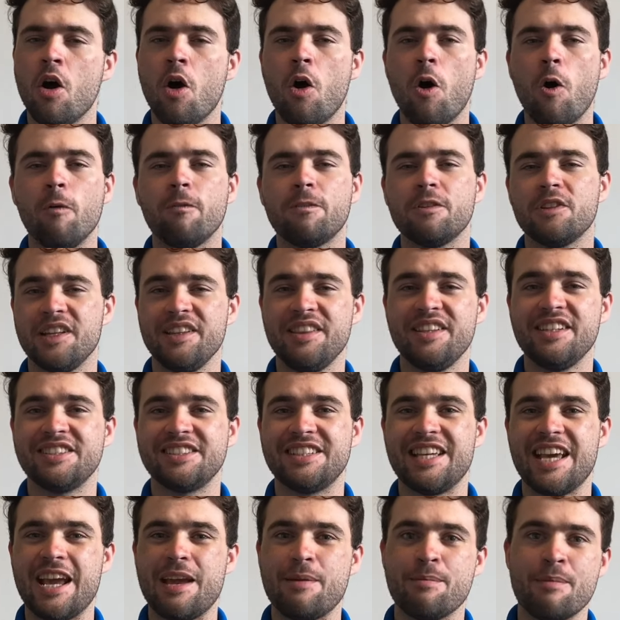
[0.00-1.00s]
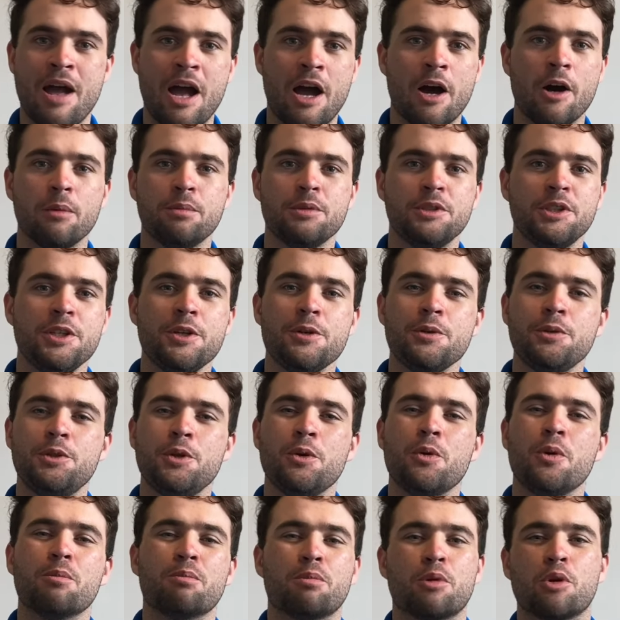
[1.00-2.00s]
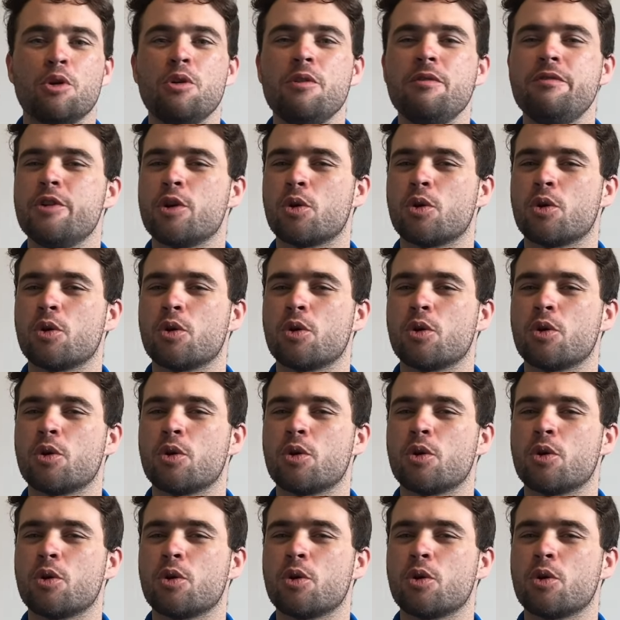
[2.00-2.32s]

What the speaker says: Hopefully this game helps you to improve